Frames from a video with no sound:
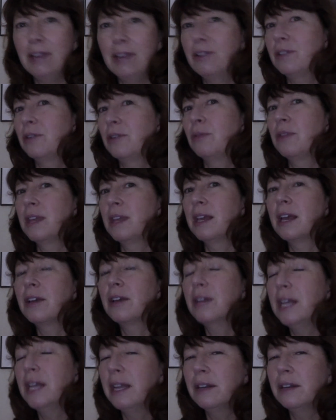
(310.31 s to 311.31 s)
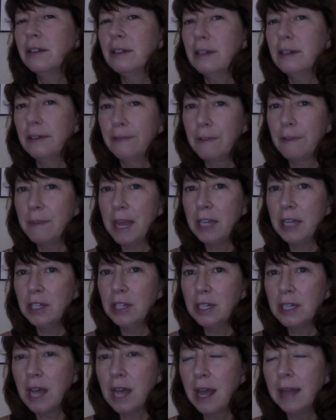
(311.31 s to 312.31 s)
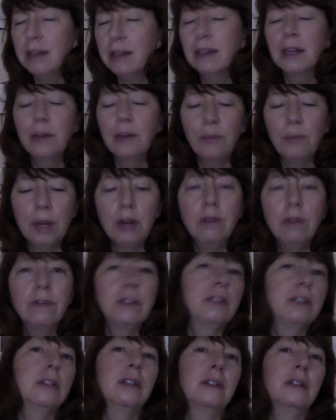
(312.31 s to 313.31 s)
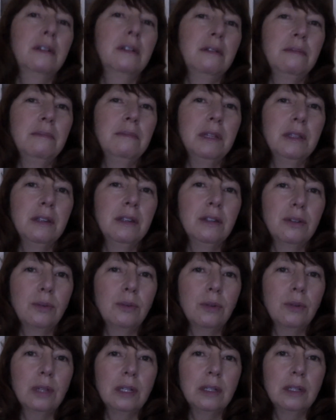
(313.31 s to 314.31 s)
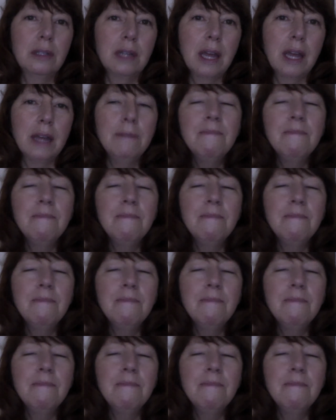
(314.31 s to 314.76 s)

don't think I could handle it if a patient died." And I went over to business school instead.